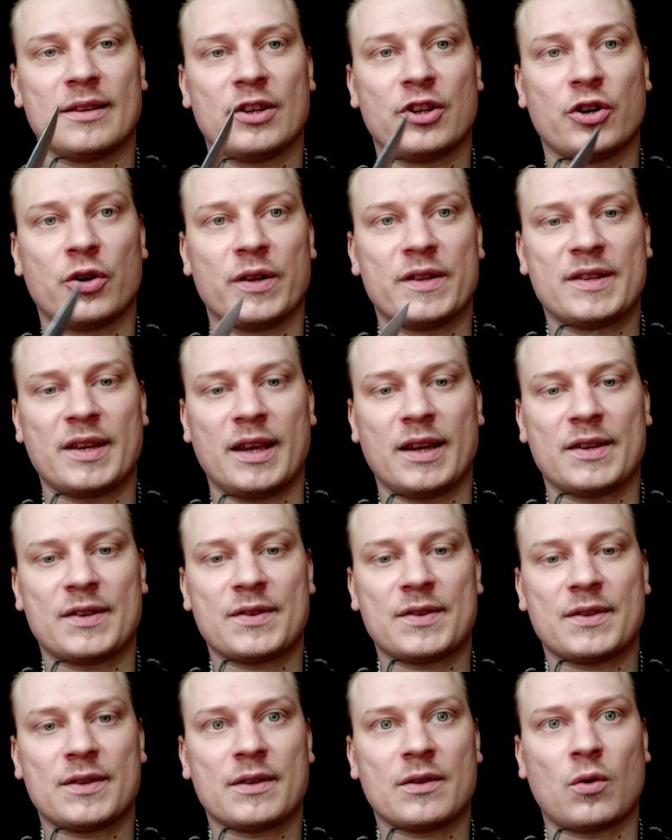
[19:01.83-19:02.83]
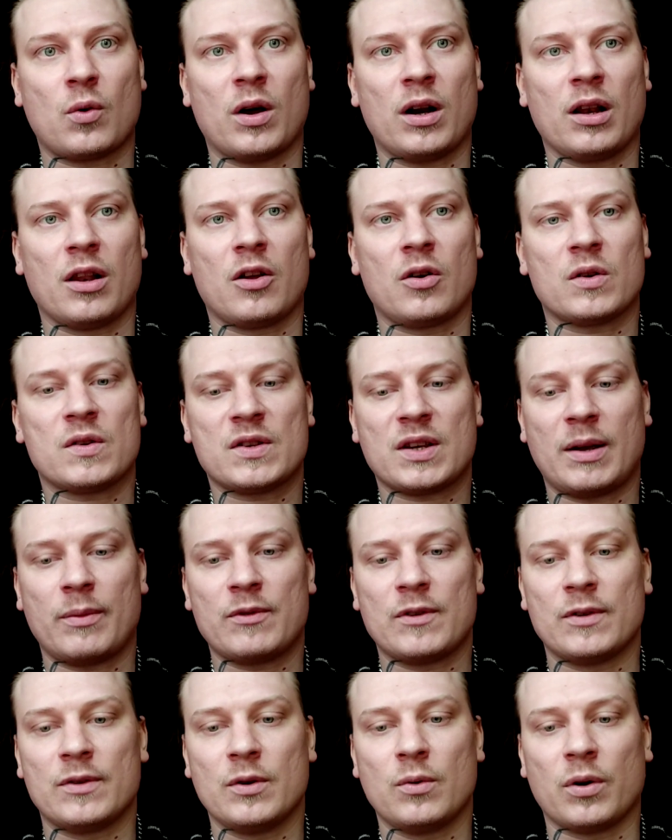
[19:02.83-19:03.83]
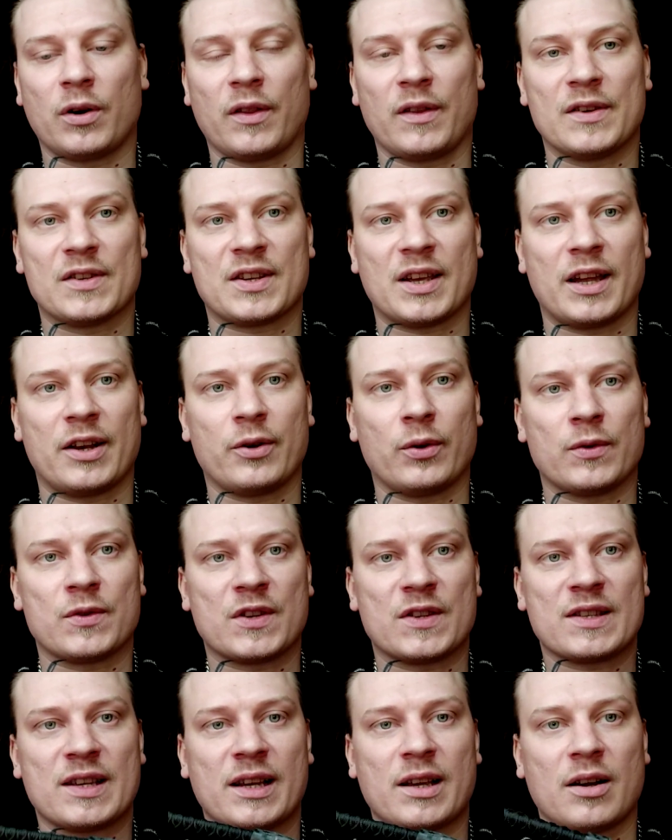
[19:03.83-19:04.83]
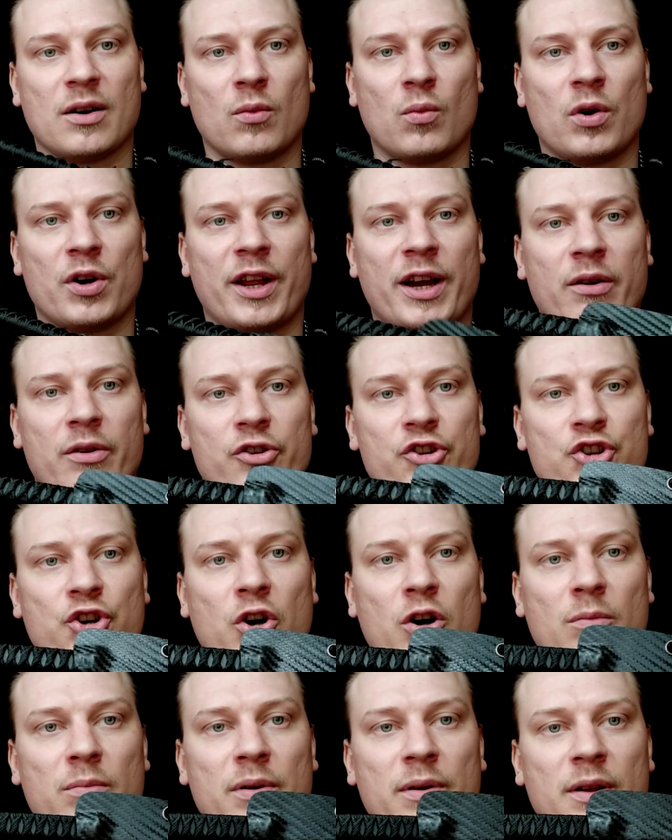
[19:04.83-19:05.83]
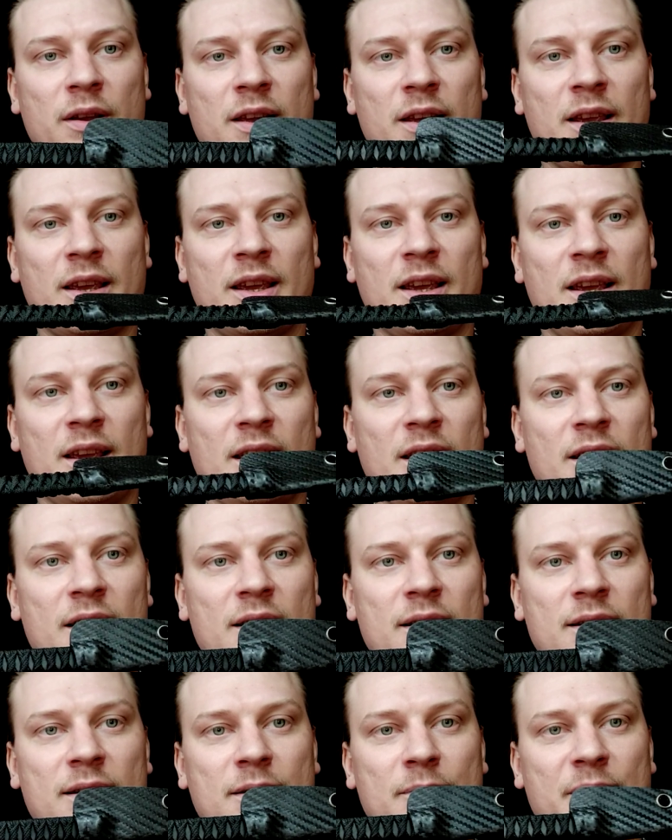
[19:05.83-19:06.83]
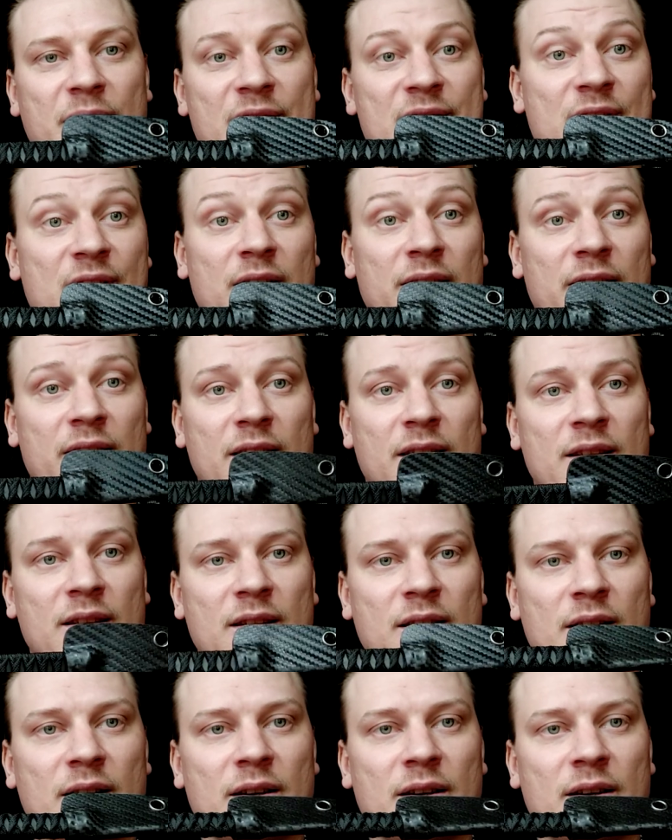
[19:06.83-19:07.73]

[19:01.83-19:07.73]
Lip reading: you know, it takes quite a long time to do one of these handles. It's like a 1-hour job, basically.